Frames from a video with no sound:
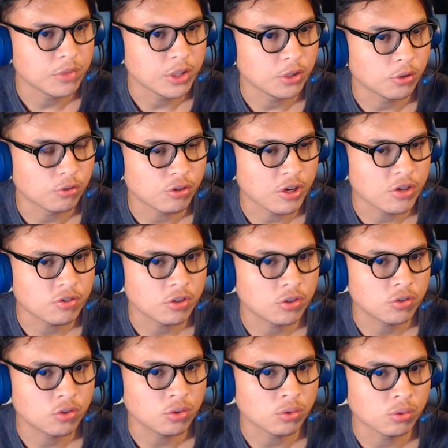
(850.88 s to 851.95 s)
change
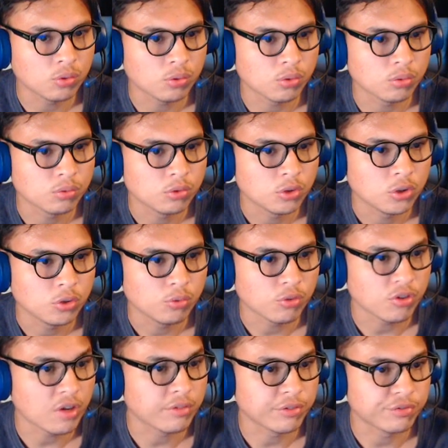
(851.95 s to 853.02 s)
it to
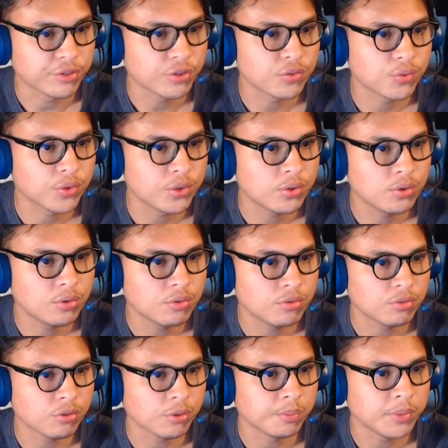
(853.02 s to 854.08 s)
whichever fits for you.
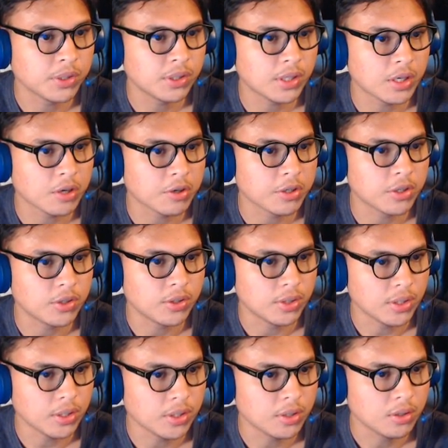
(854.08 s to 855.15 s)
For me, I already did.